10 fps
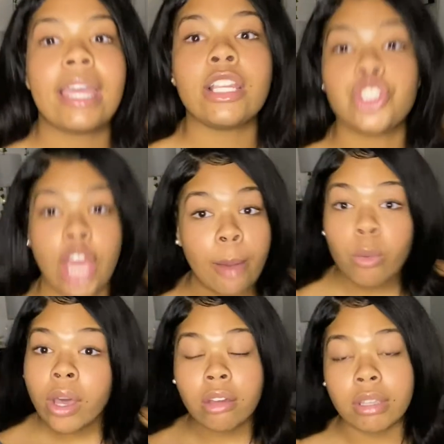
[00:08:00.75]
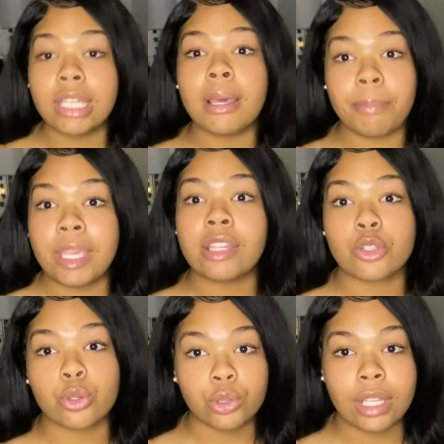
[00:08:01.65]
Chapel Hill ended up being the
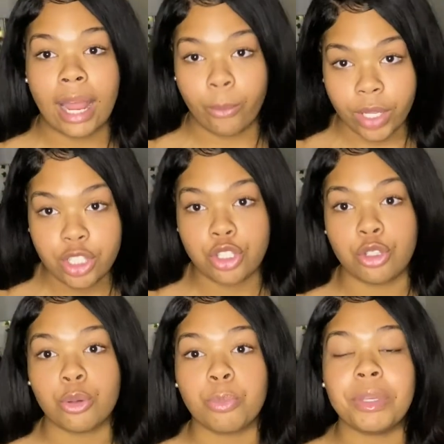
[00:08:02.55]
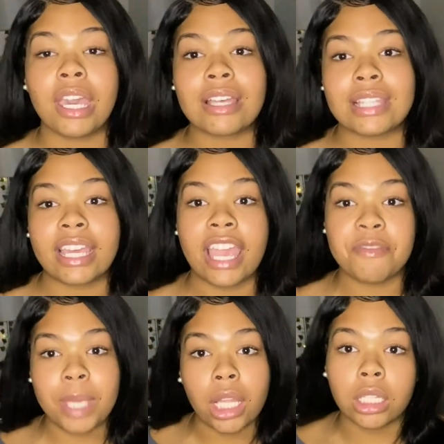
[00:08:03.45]
school that I went to because they gave
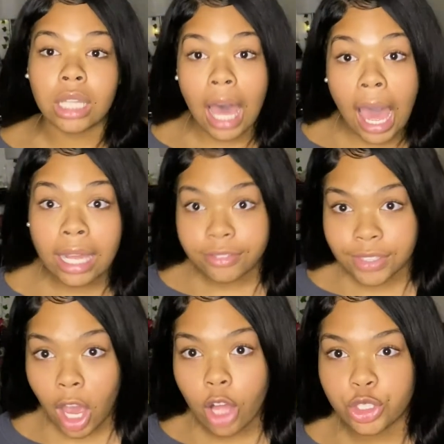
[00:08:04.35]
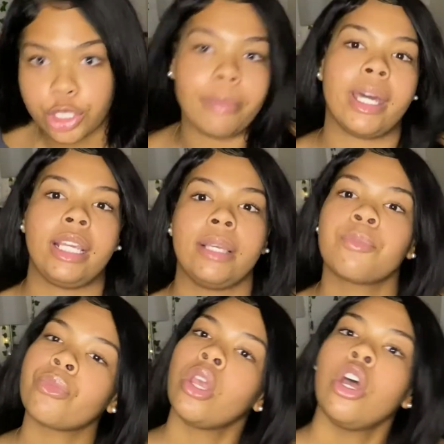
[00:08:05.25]
me a lot of scholarship money.
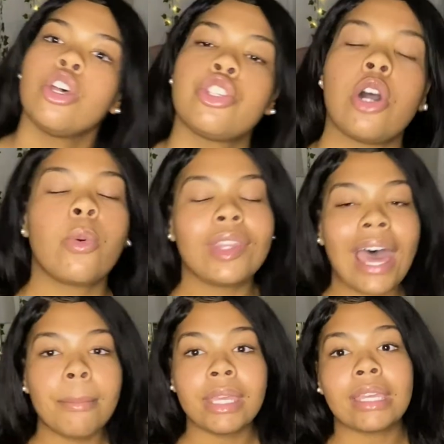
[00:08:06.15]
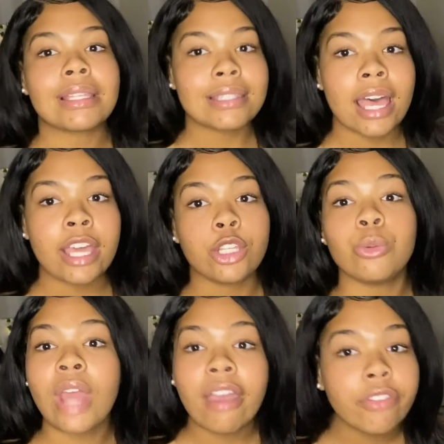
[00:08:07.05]
So with that being said, you
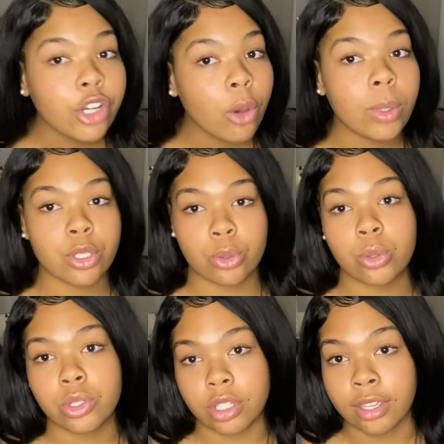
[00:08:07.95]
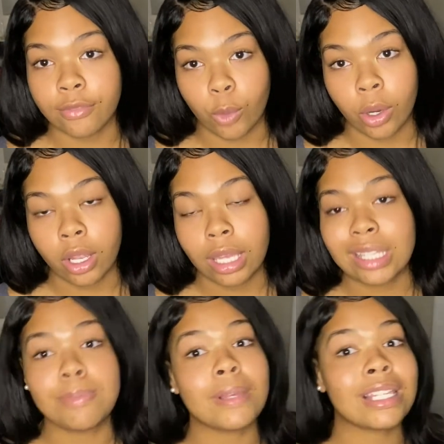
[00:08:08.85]
never know what a school is looking for.
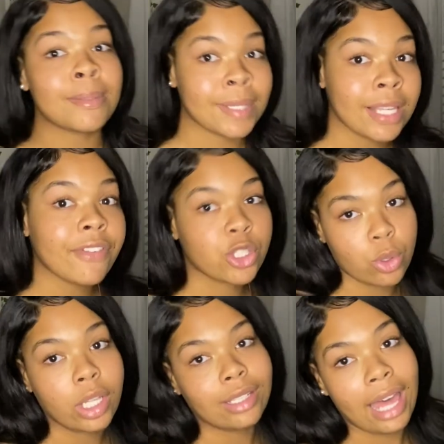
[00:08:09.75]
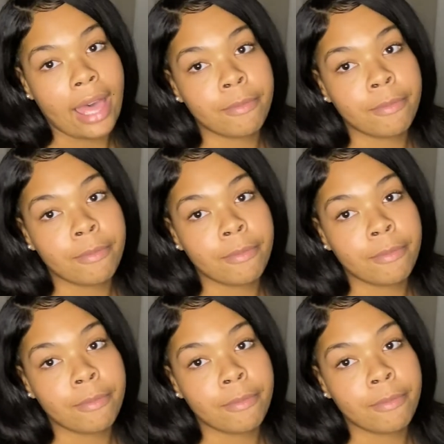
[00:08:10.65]
It's a specific school at that.